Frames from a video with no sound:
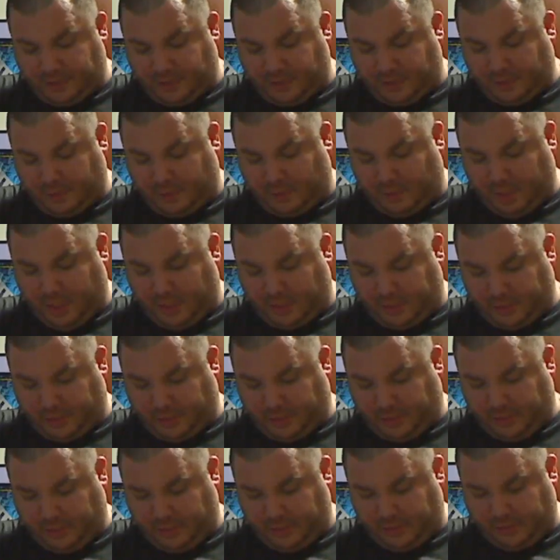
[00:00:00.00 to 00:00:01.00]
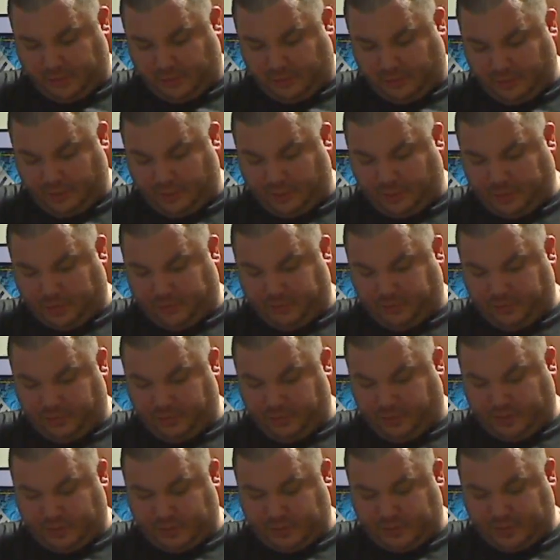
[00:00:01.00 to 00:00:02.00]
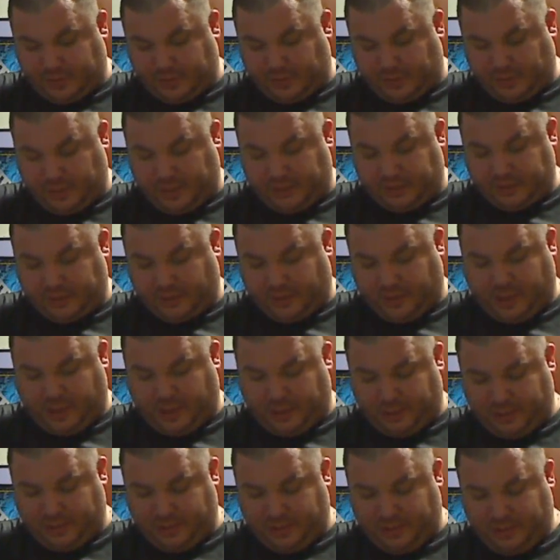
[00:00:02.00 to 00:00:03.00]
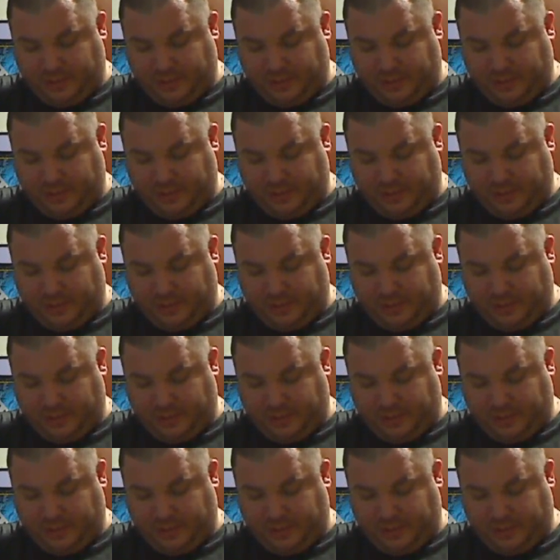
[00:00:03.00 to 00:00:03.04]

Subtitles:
It will actually destroy whatever traces under that scratch.